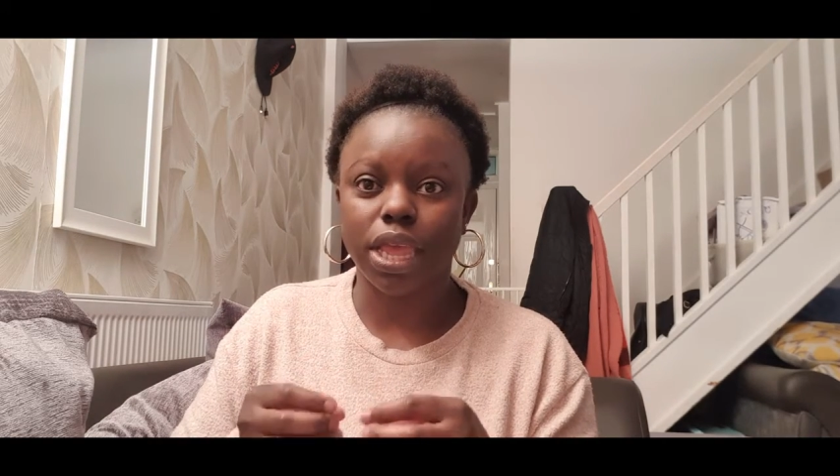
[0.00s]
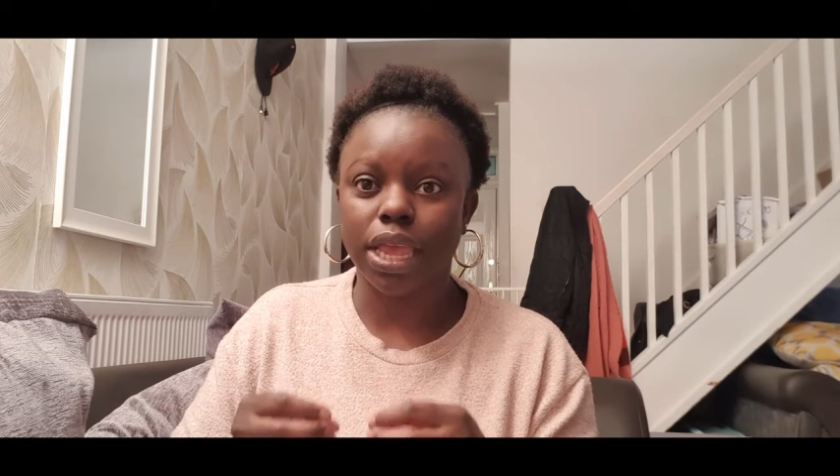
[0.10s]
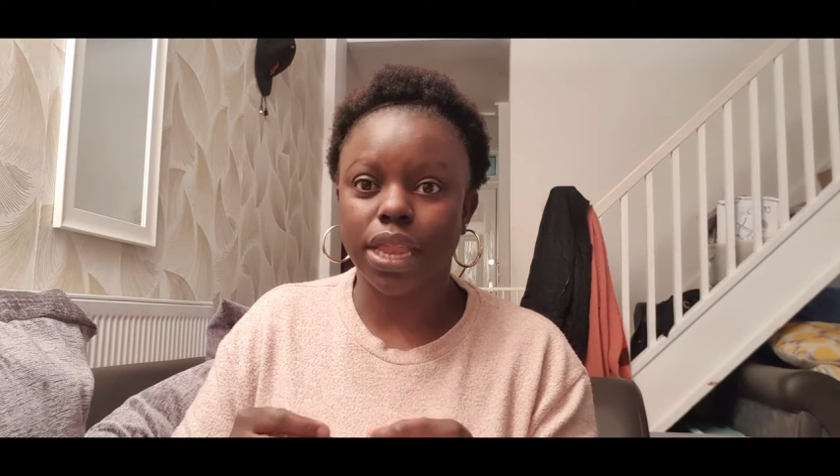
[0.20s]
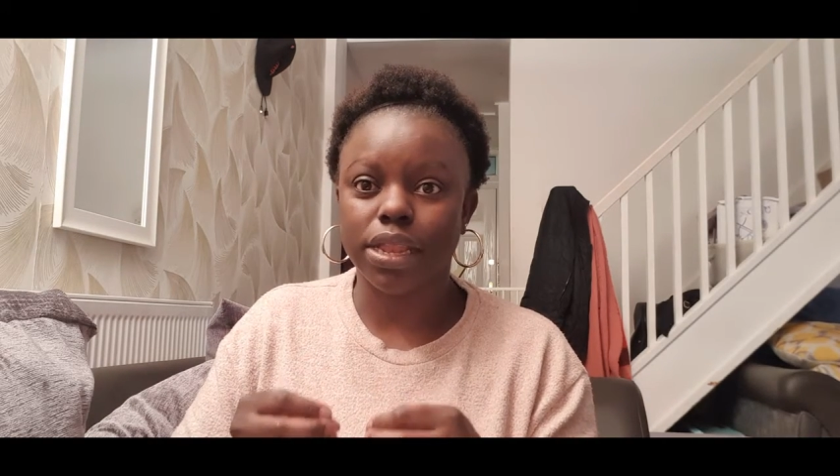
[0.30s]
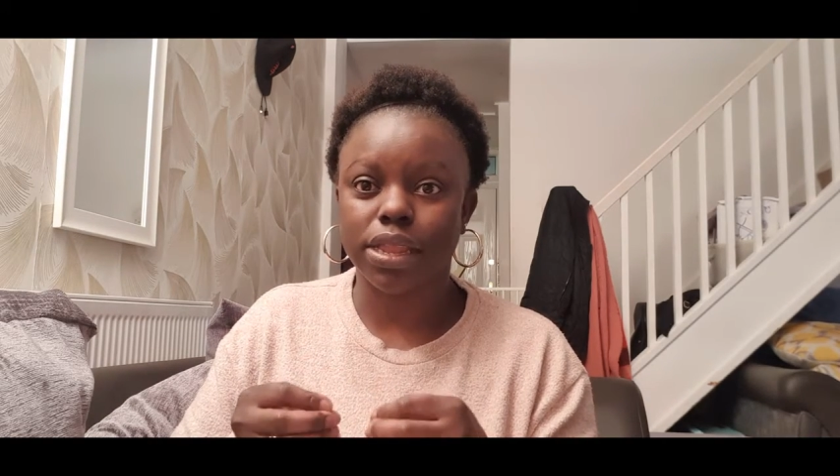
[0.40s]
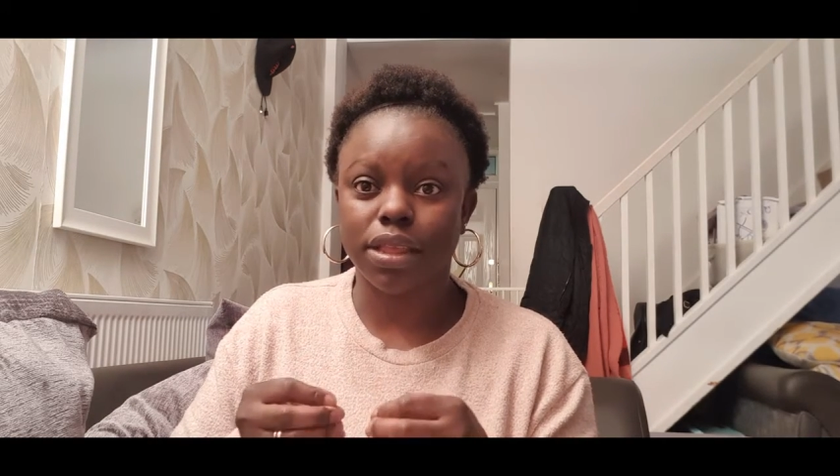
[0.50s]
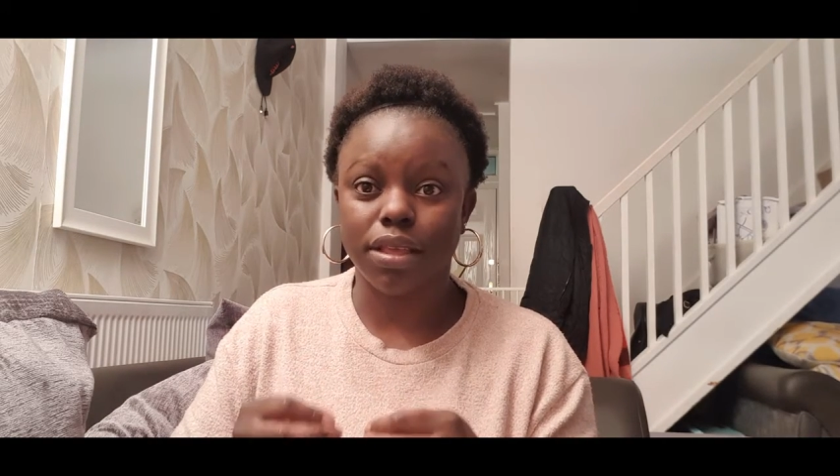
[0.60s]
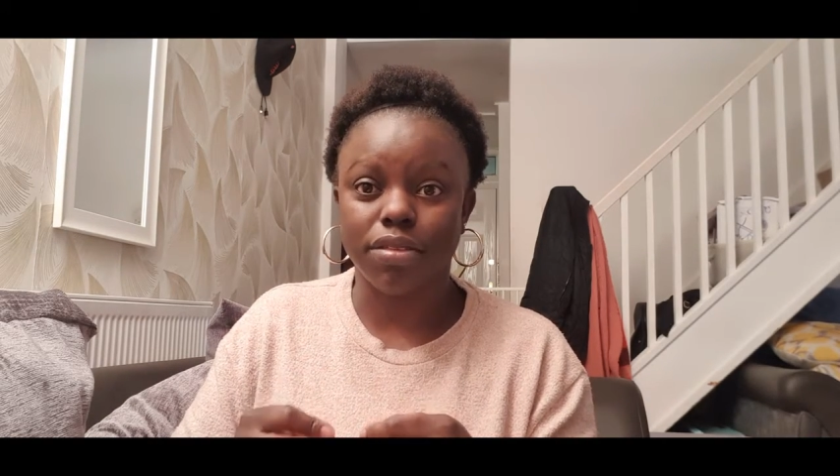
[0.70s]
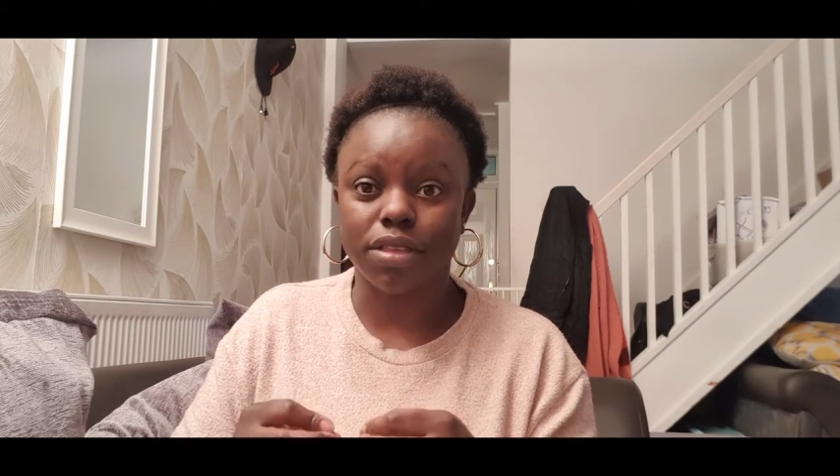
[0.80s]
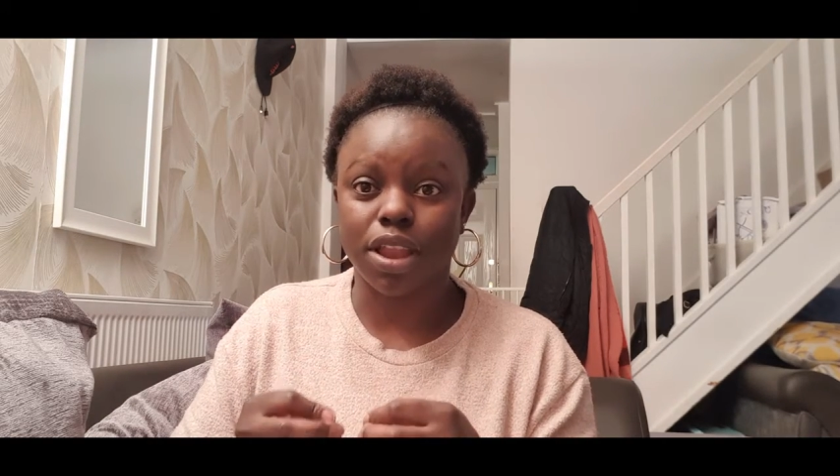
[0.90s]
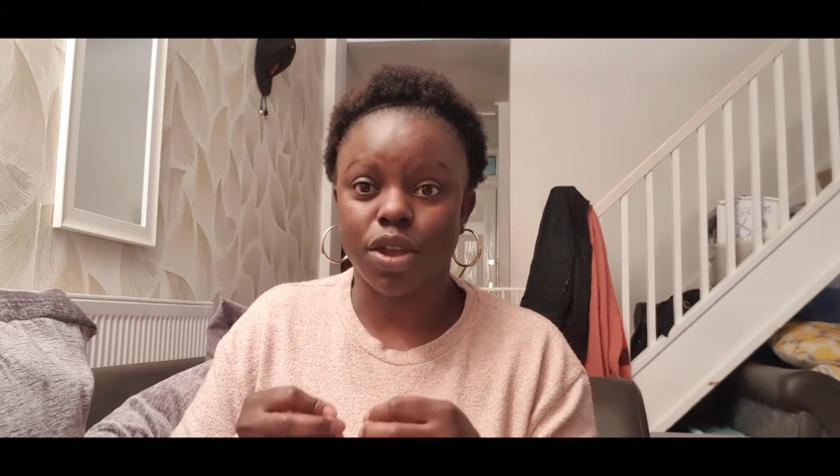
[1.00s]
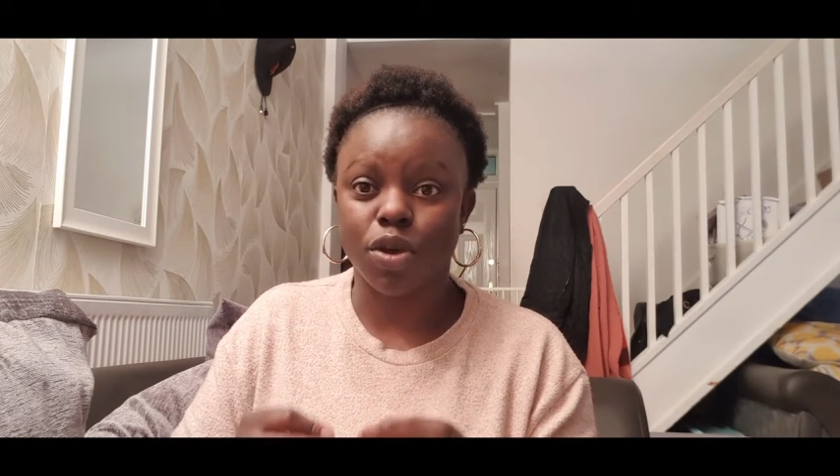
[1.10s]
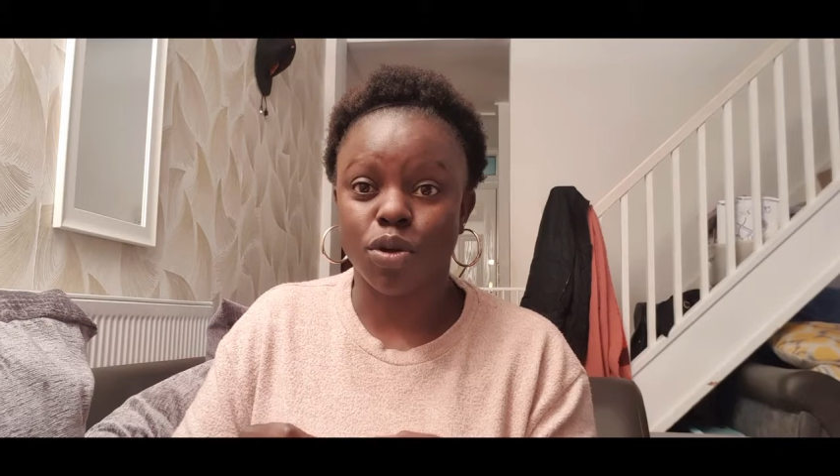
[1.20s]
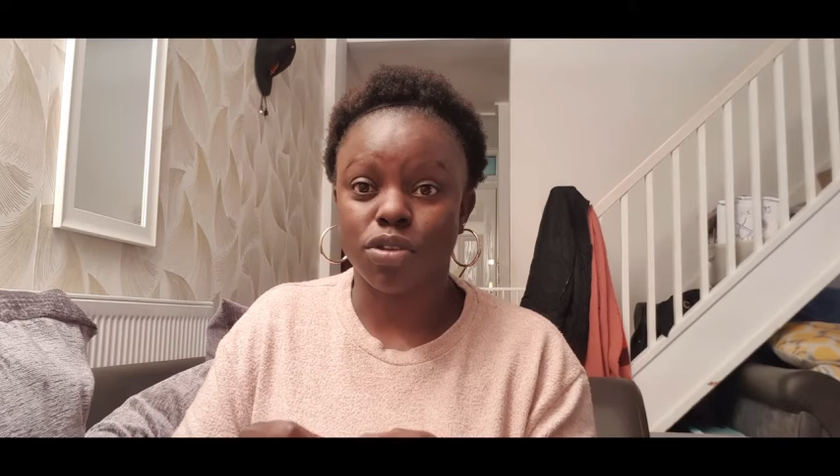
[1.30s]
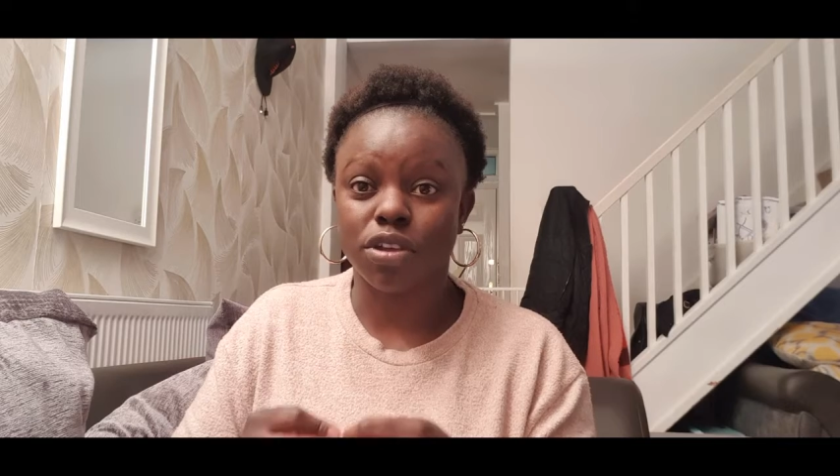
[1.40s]
it is
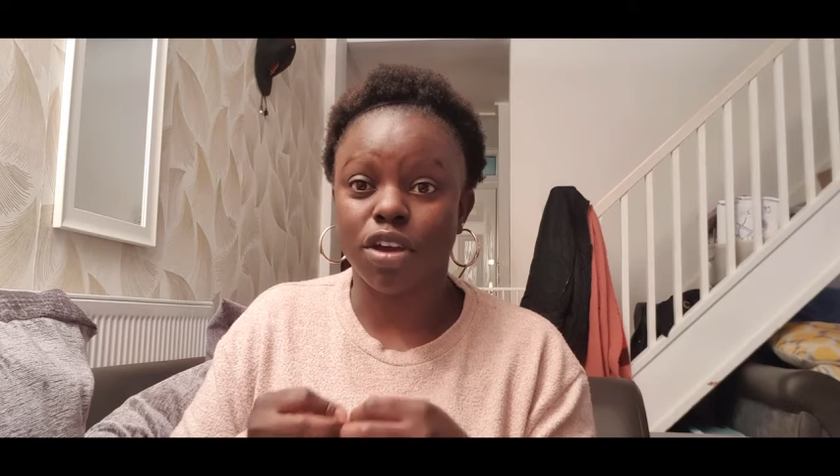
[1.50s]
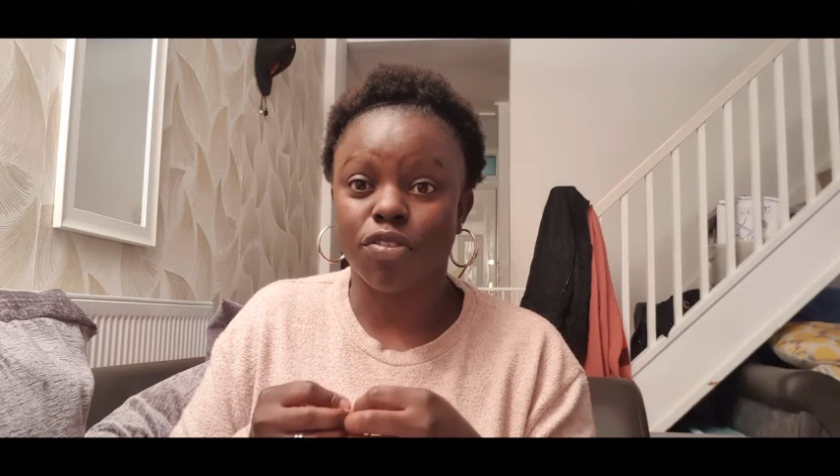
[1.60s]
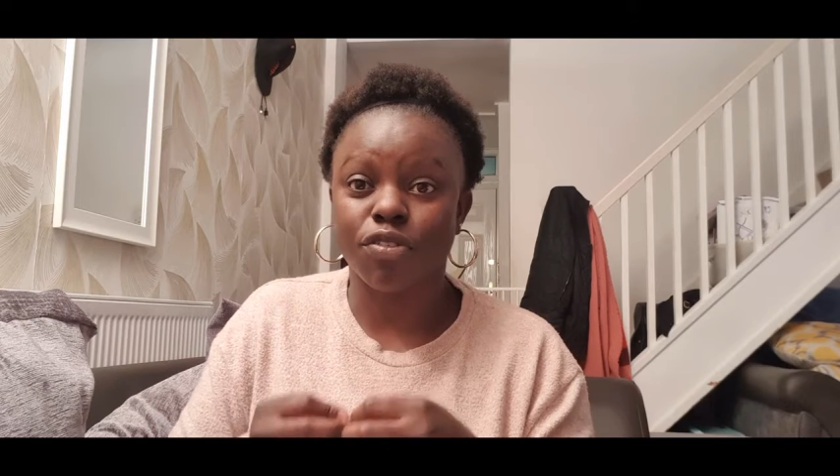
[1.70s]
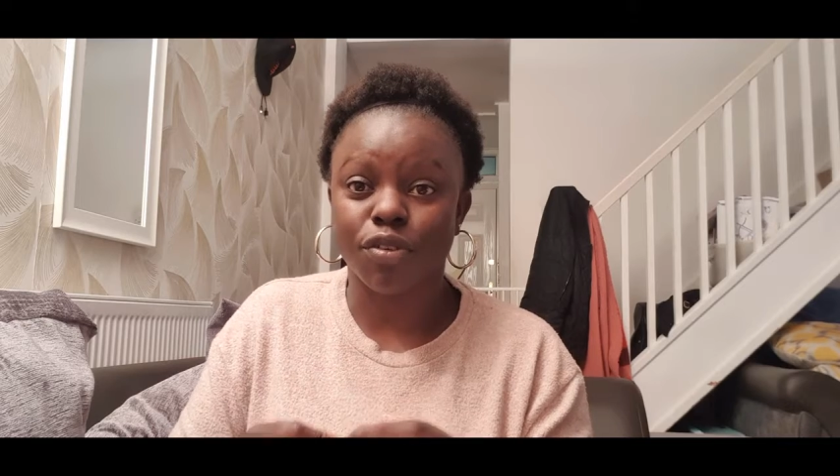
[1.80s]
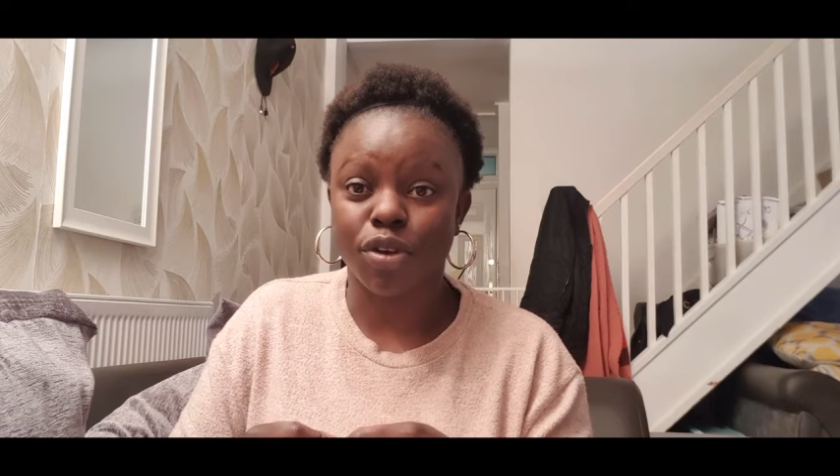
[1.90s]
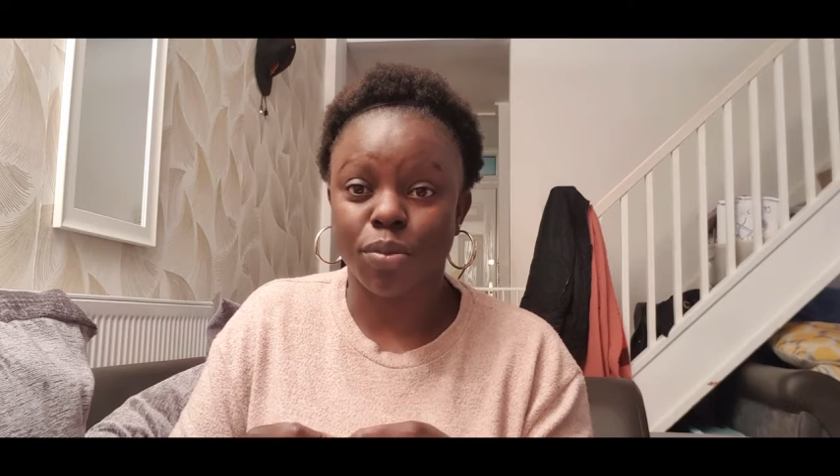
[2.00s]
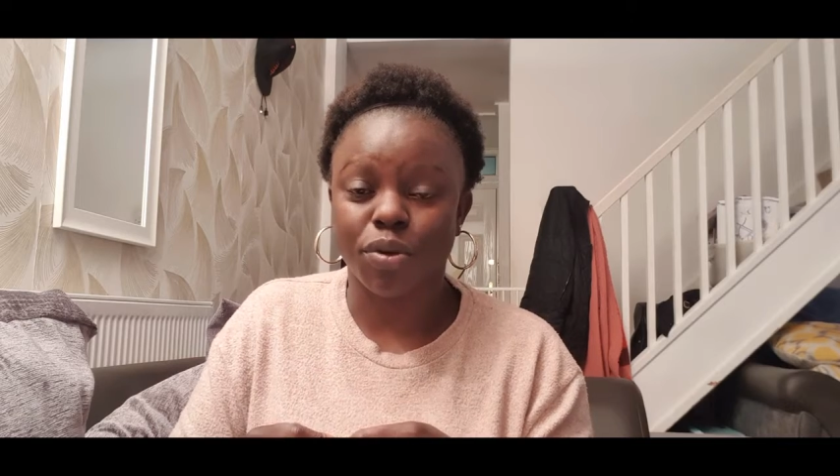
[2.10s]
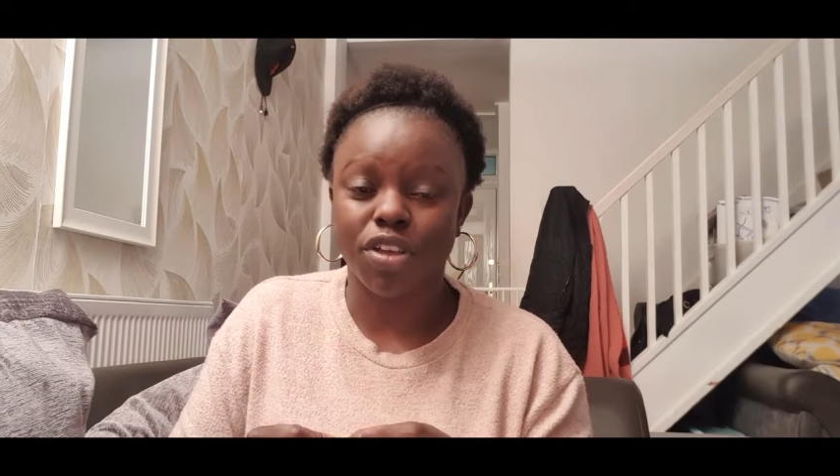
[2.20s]
not affordable,